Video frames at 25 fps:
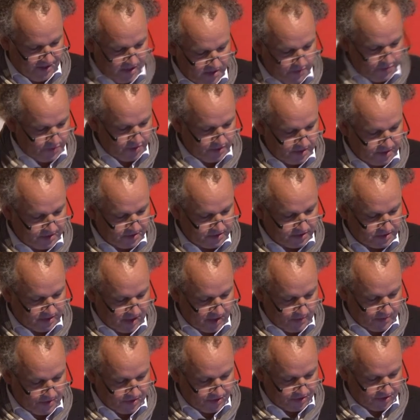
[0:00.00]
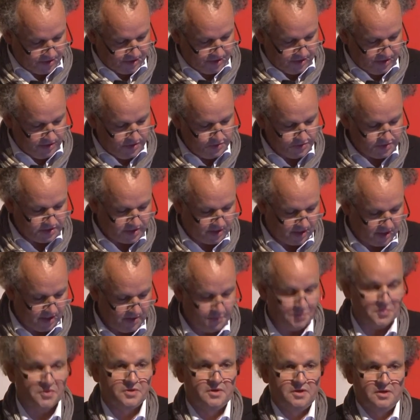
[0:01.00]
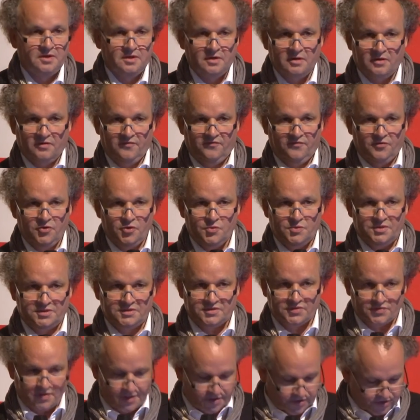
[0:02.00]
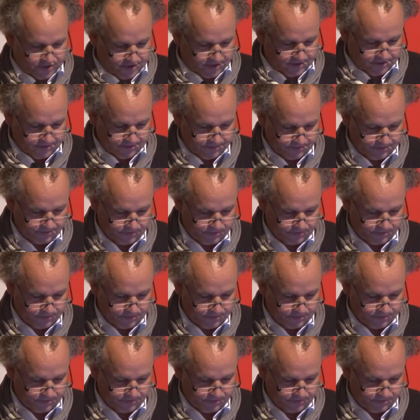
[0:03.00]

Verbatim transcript: labor established a new type of urban structure,